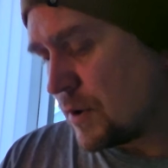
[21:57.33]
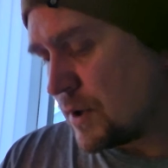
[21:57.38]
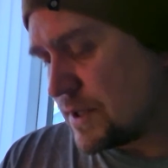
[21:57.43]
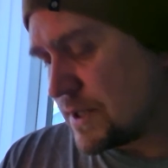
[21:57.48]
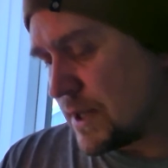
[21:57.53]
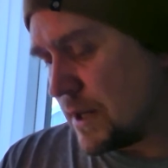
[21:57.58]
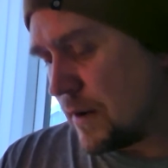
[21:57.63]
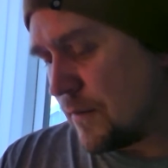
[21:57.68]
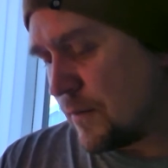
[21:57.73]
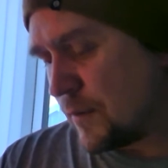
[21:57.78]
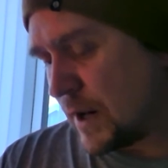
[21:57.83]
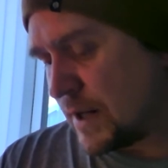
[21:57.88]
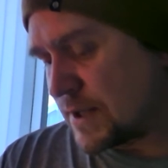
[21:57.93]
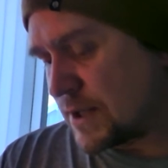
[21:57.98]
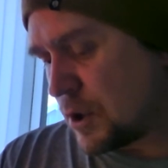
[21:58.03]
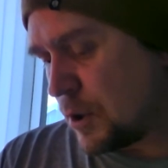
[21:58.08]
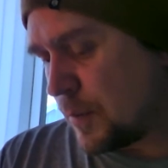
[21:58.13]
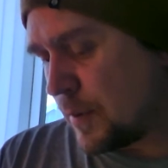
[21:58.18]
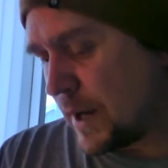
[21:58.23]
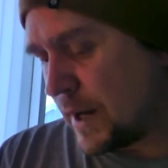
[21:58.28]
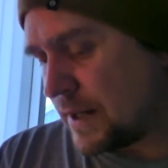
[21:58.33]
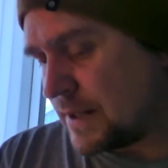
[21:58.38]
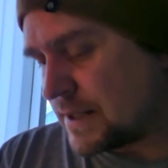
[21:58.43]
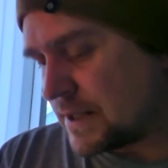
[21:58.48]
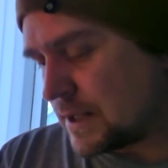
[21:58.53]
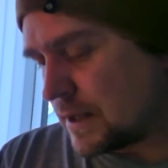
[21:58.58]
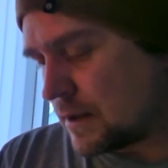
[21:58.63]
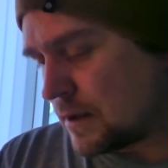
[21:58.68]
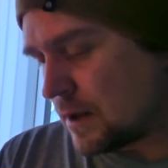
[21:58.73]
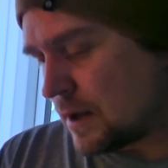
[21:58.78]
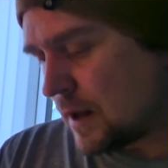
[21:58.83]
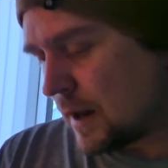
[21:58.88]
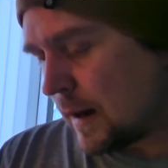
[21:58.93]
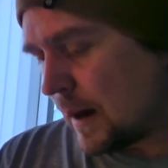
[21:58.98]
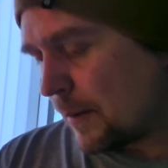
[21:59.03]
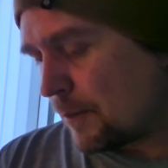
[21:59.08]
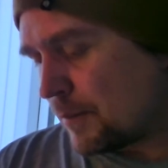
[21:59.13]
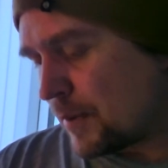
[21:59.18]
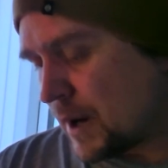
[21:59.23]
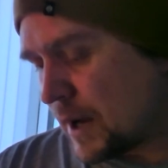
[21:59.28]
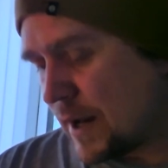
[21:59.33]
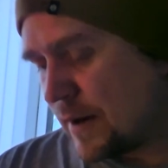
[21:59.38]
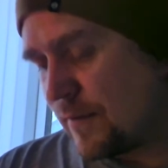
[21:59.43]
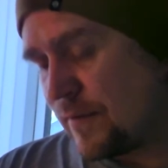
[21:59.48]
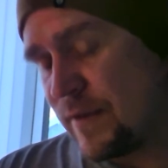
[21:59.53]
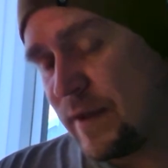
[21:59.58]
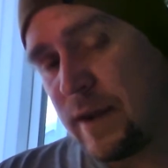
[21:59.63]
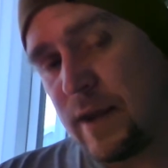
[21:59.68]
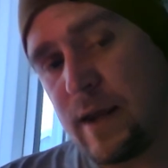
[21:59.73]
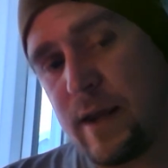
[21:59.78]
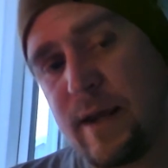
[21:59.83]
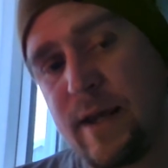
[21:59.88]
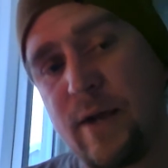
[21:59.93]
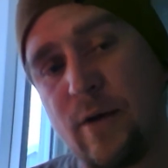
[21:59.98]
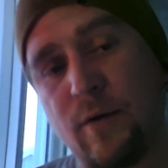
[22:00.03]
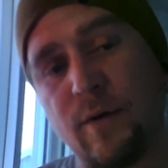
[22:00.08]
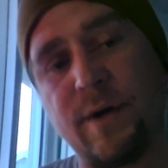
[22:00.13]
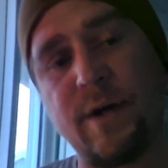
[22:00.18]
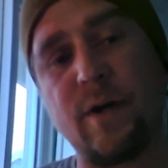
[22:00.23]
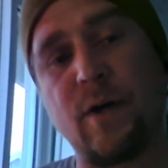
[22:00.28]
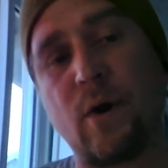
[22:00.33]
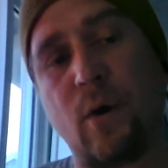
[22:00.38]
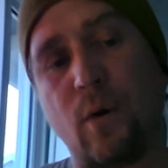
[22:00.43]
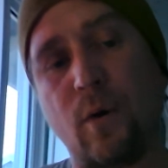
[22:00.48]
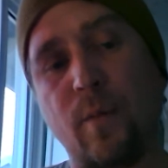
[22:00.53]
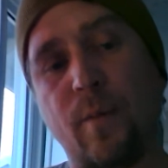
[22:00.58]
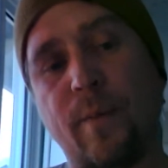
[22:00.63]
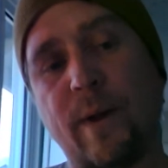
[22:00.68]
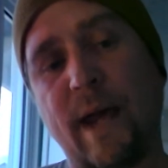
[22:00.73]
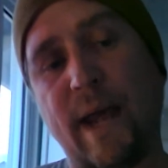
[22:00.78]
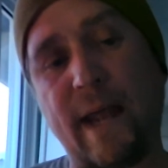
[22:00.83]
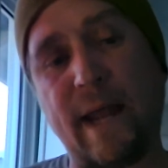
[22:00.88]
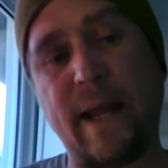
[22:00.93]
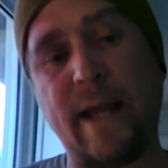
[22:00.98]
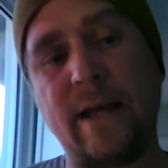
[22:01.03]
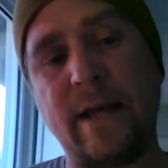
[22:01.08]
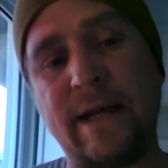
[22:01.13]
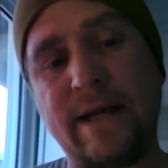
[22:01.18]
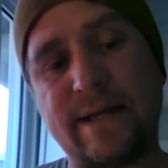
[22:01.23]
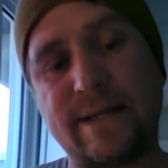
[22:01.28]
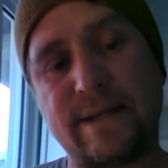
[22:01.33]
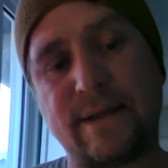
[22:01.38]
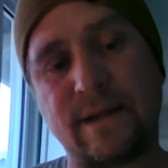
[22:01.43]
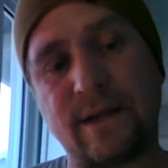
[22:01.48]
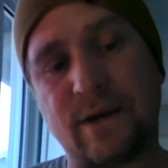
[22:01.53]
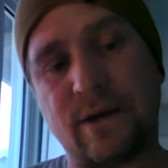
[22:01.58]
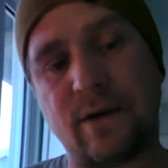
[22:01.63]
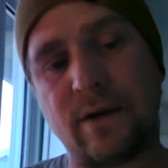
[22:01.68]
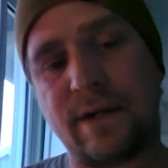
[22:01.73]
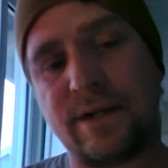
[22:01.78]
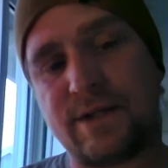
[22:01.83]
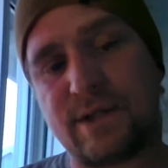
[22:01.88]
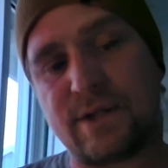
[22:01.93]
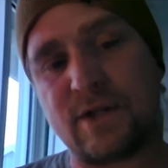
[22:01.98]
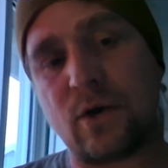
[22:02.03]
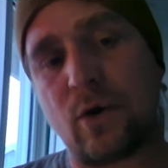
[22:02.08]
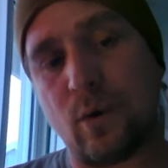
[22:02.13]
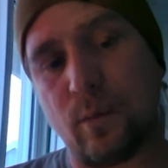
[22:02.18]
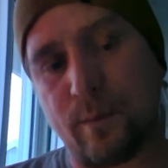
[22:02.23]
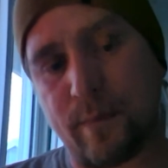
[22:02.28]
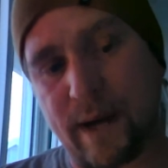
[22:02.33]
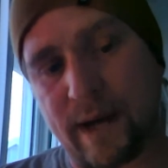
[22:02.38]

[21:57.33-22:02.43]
So it's a fresco painting, but the gilded gold paint is literally just